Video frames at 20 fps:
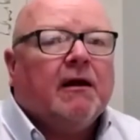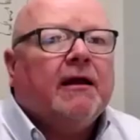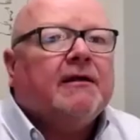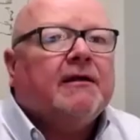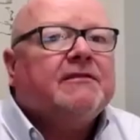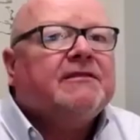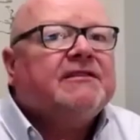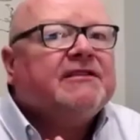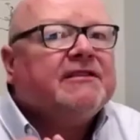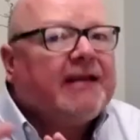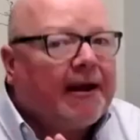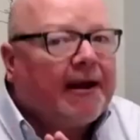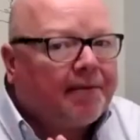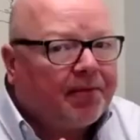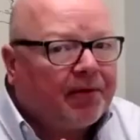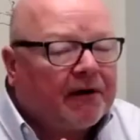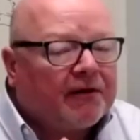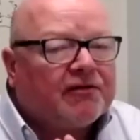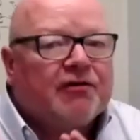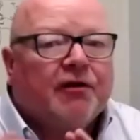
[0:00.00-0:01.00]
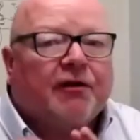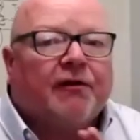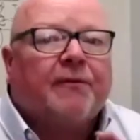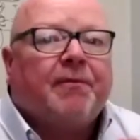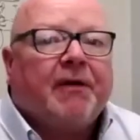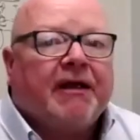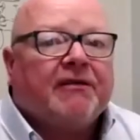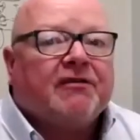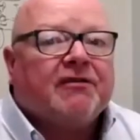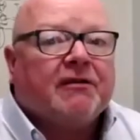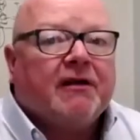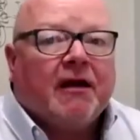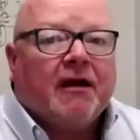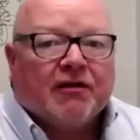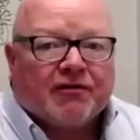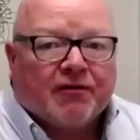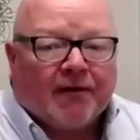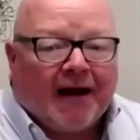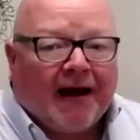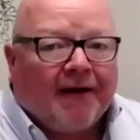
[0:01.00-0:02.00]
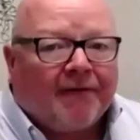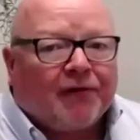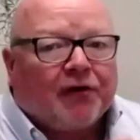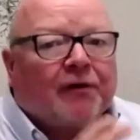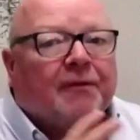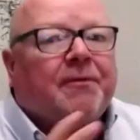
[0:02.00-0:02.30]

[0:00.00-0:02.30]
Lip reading: It's separate. So after